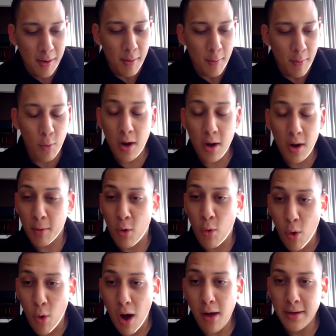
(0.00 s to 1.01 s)
what
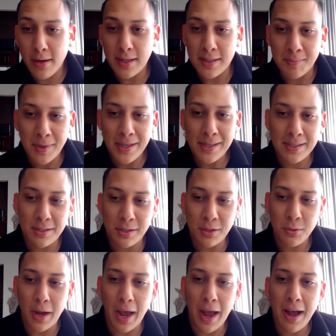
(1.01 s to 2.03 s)
qualities must
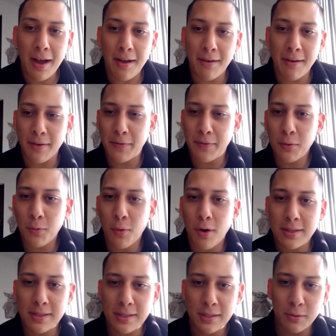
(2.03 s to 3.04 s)
you have if you
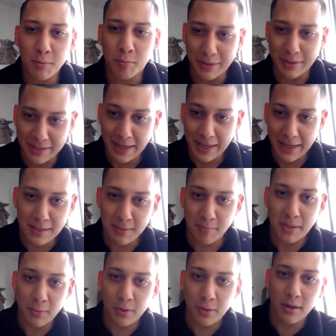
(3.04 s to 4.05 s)
want to pretend to
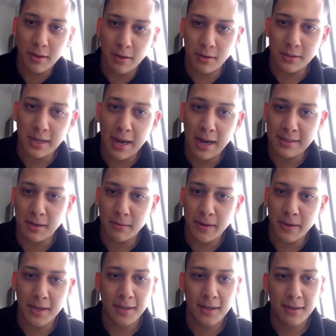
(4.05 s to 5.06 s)
be one of those guys already?